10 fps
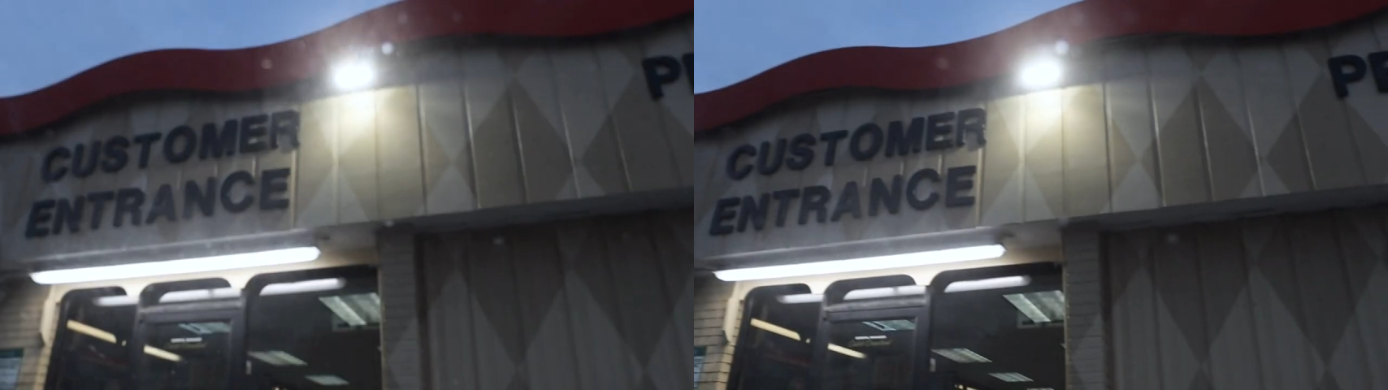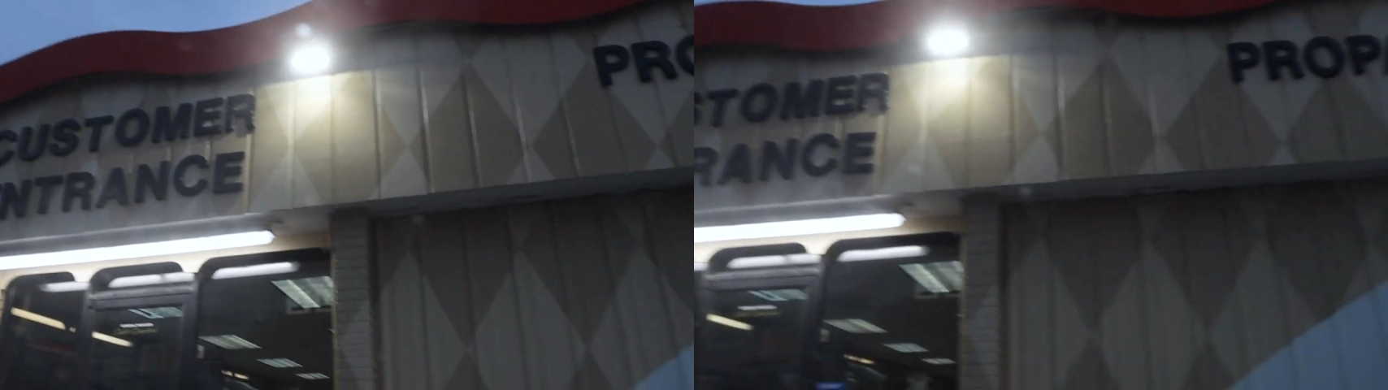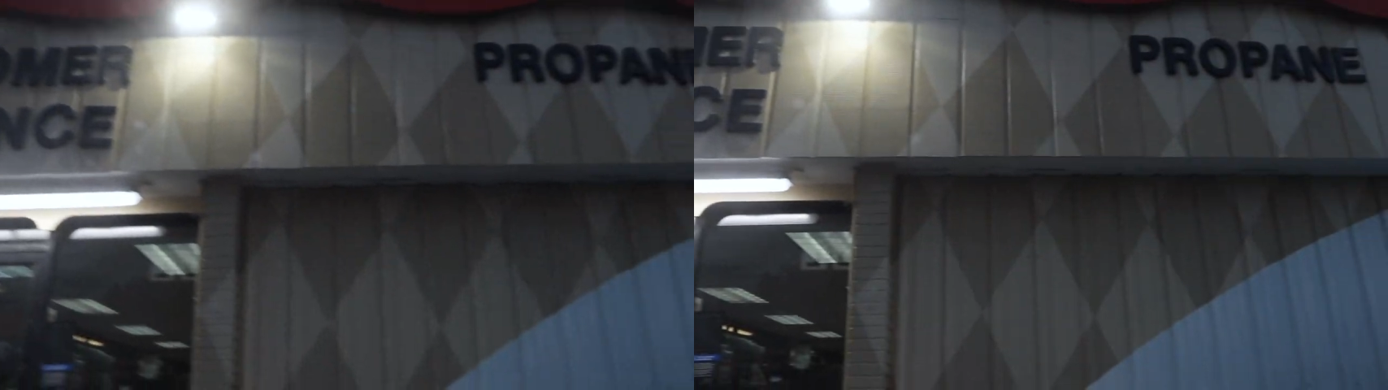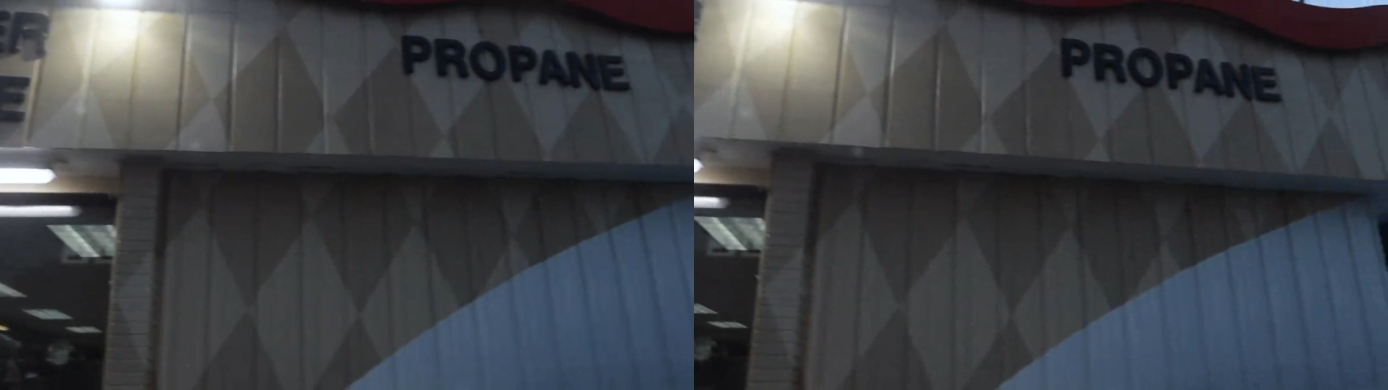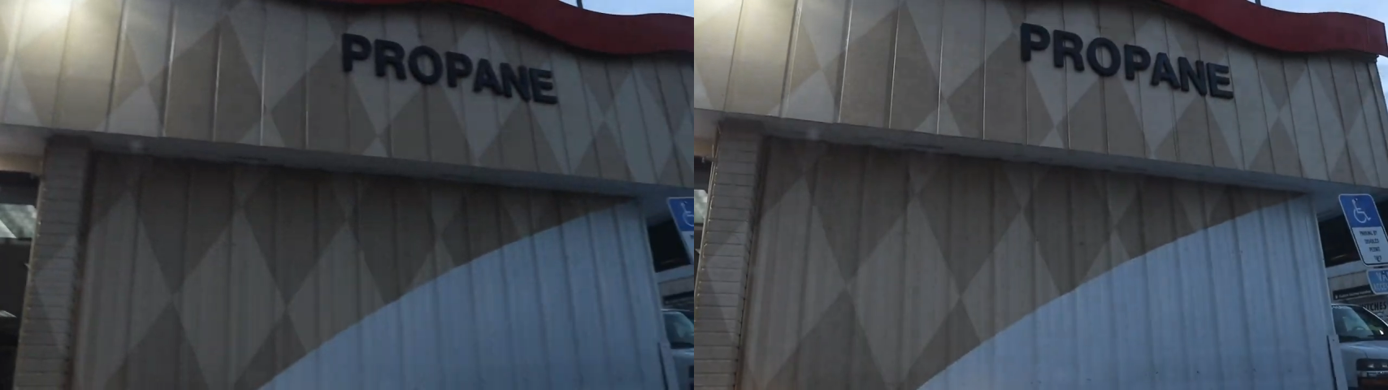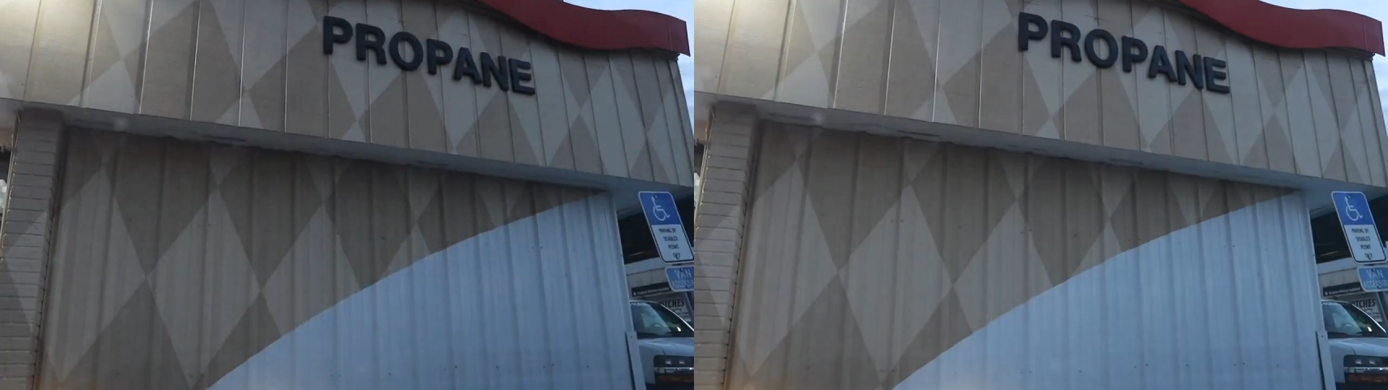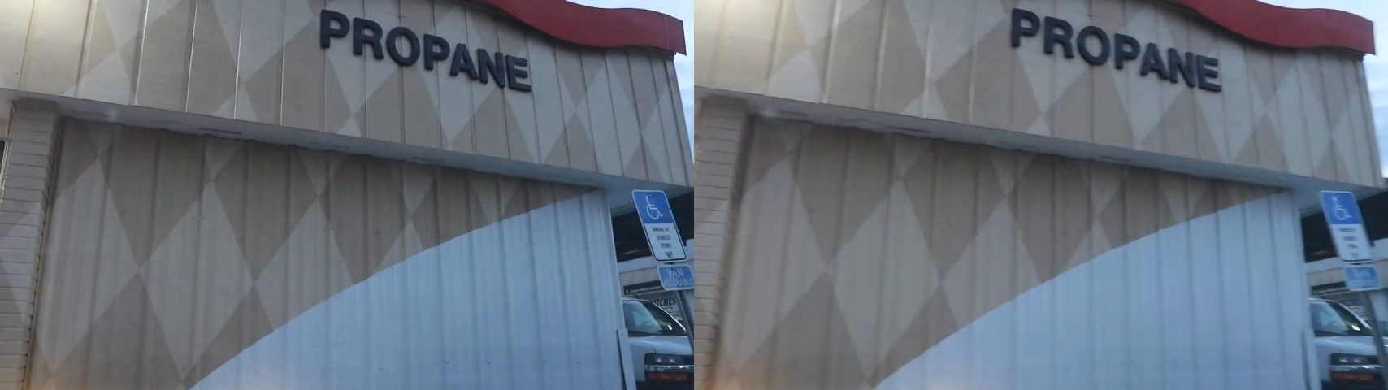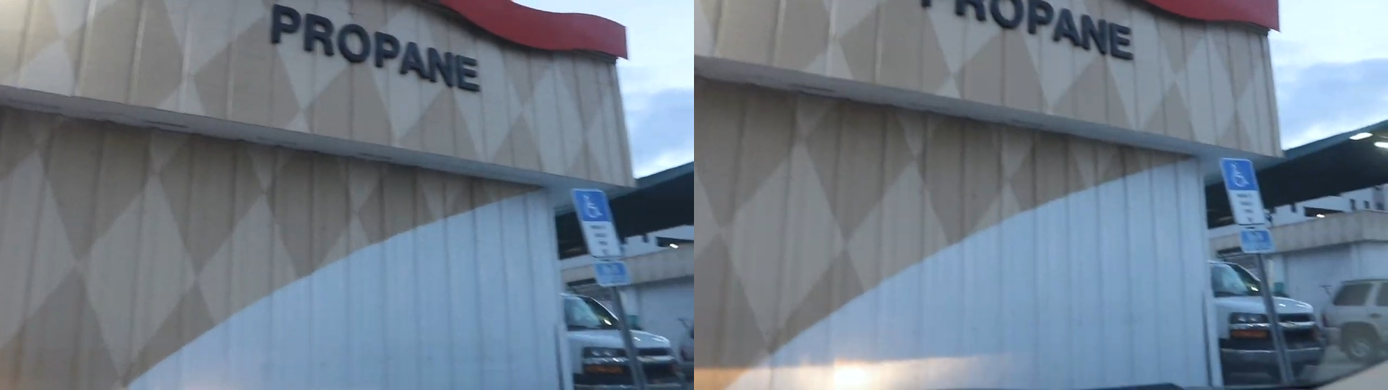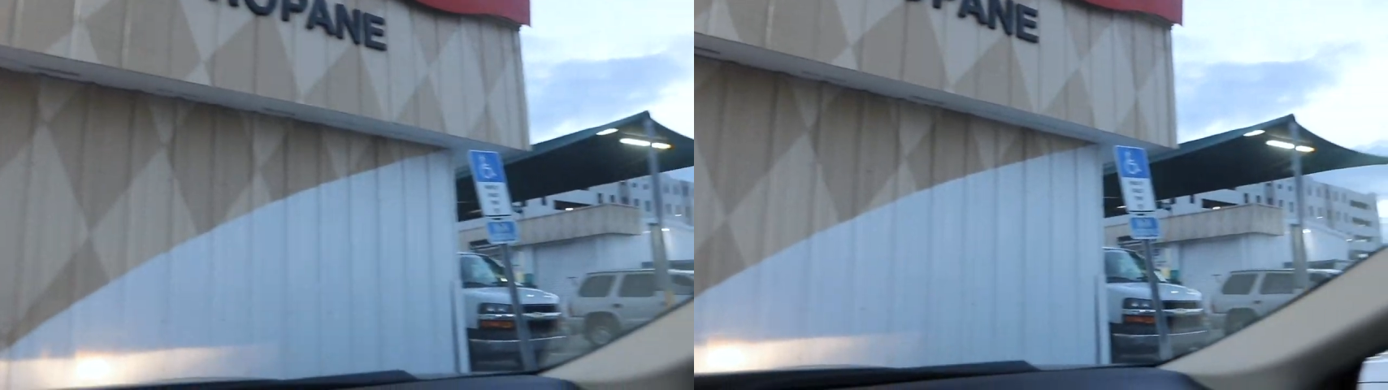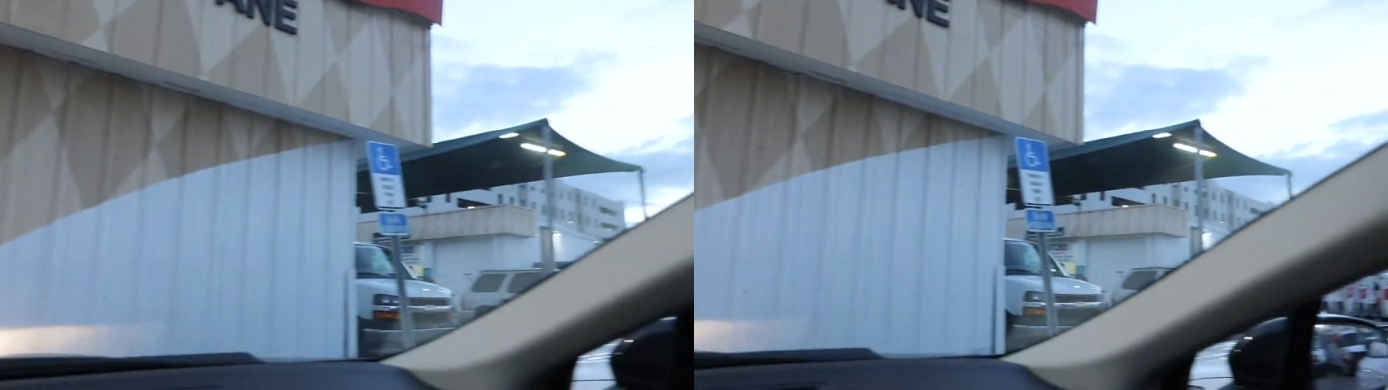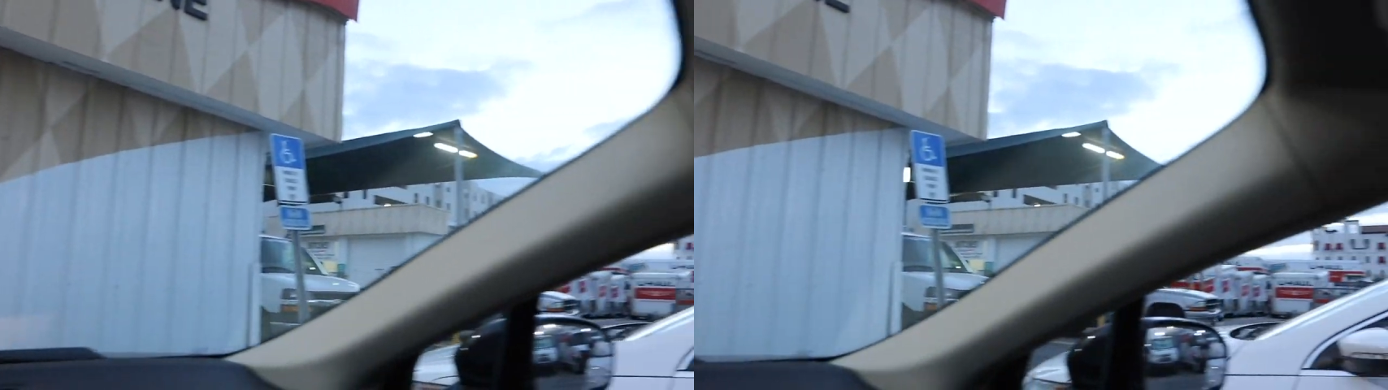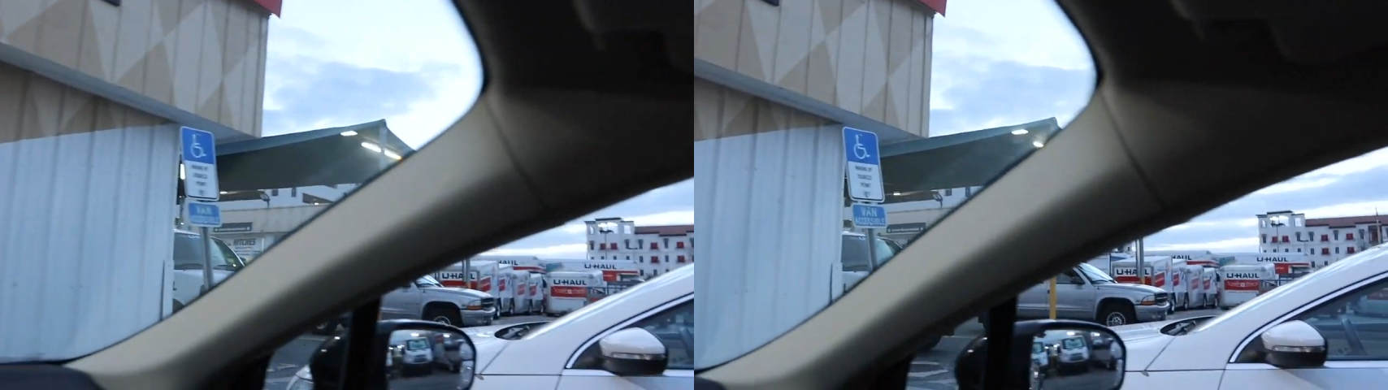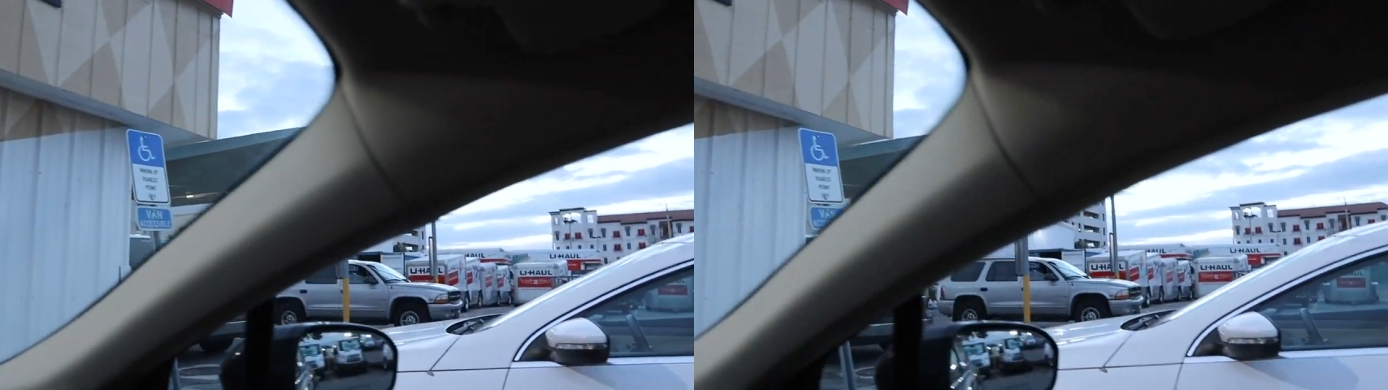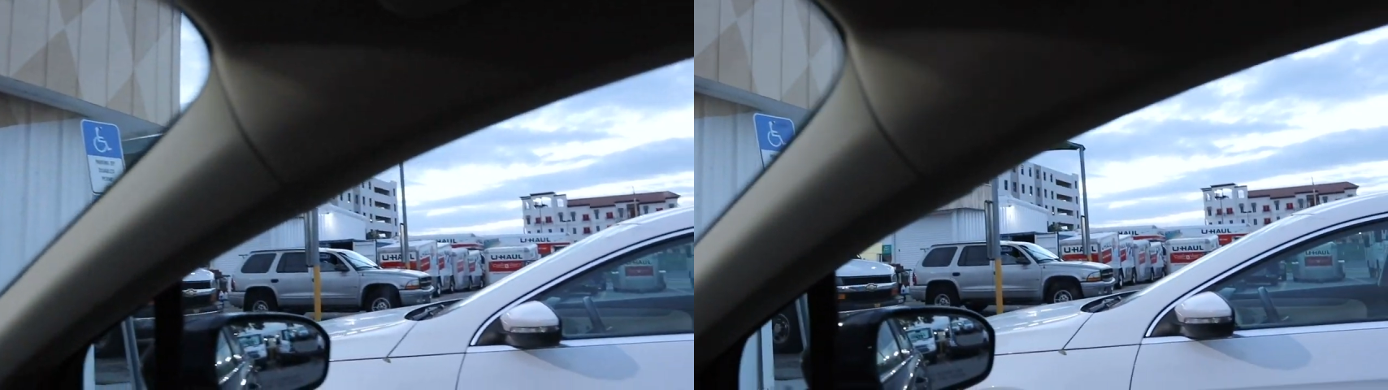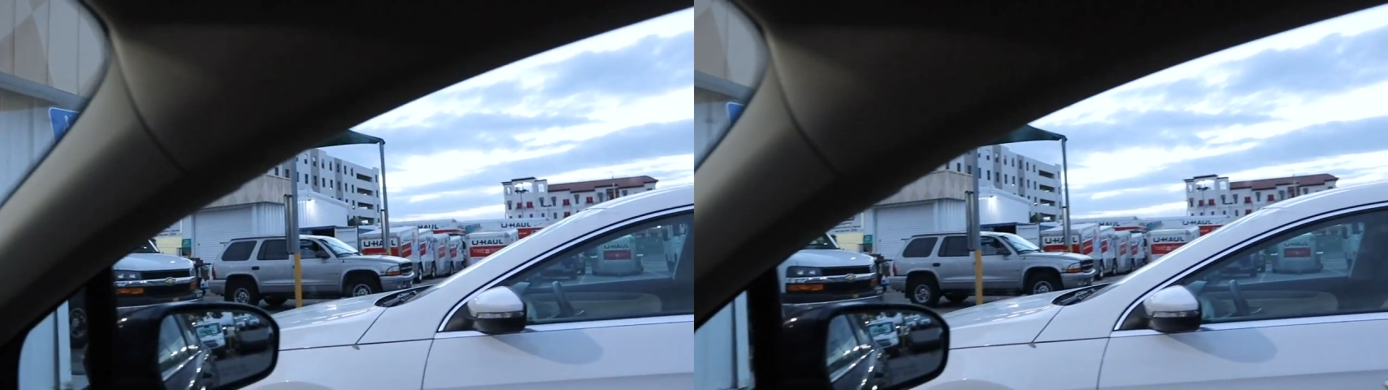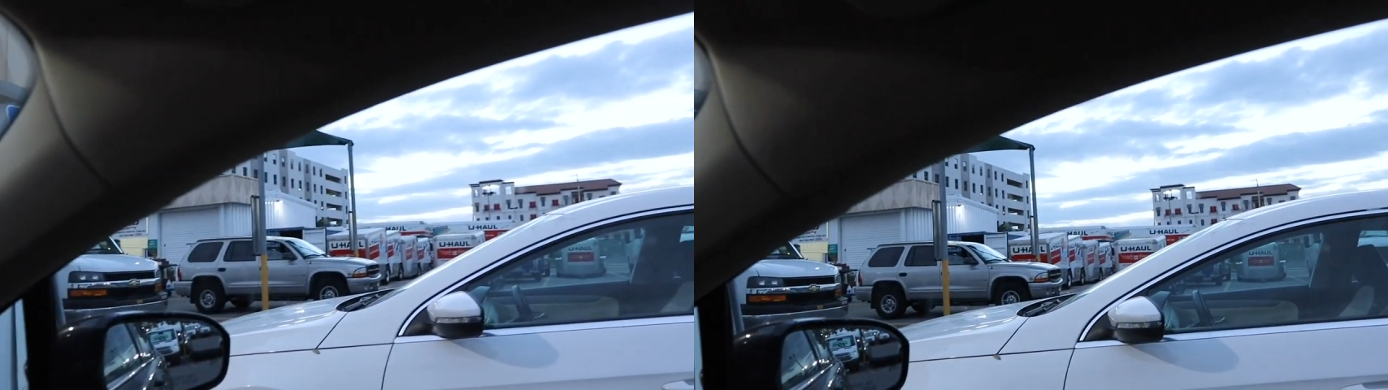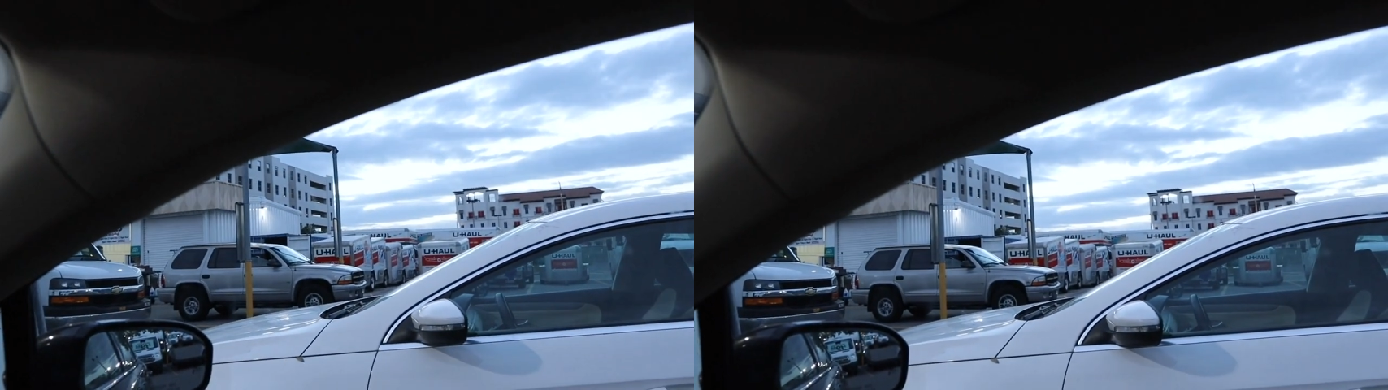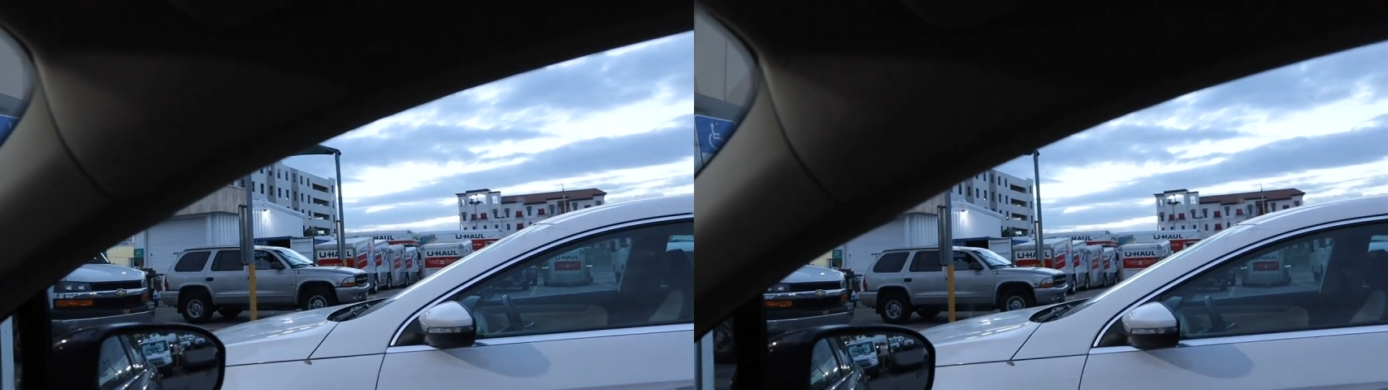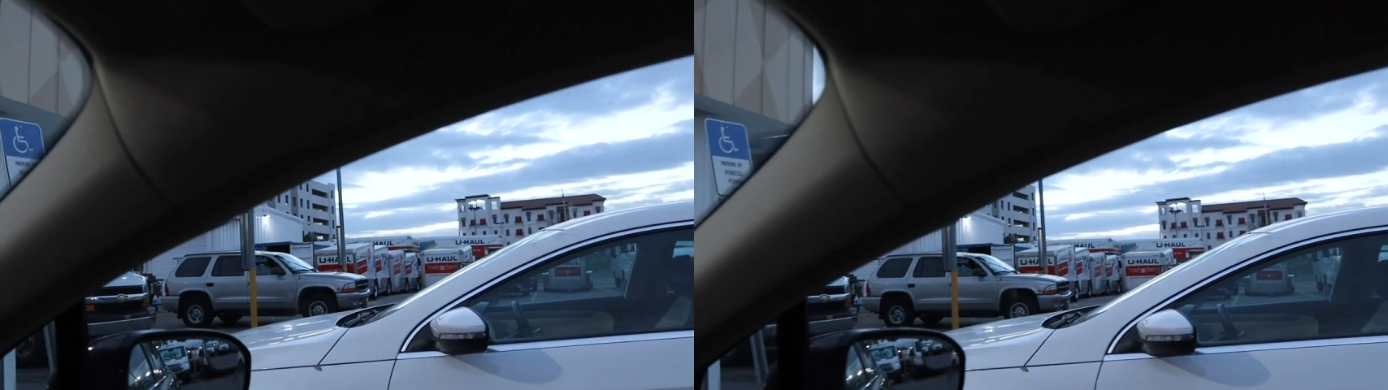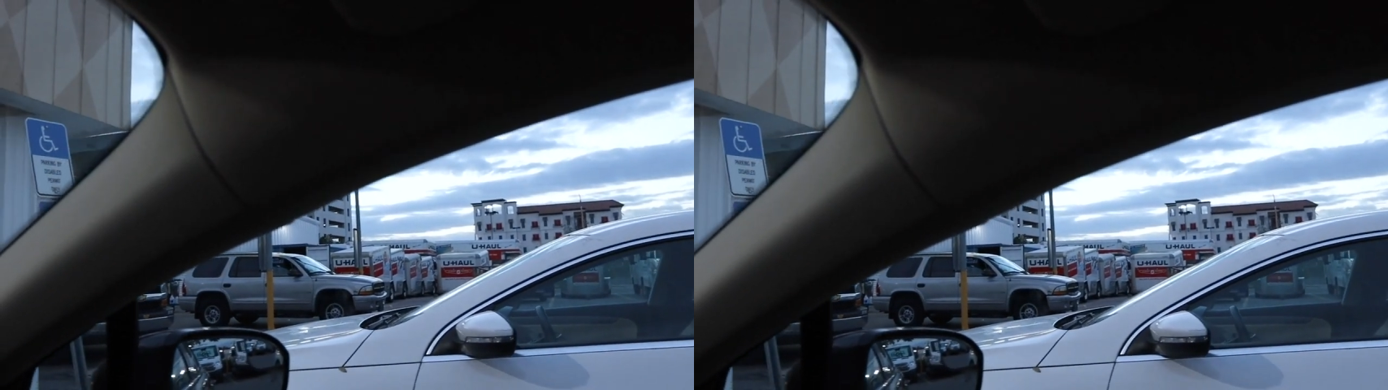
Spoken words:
[unreadable: no face in view]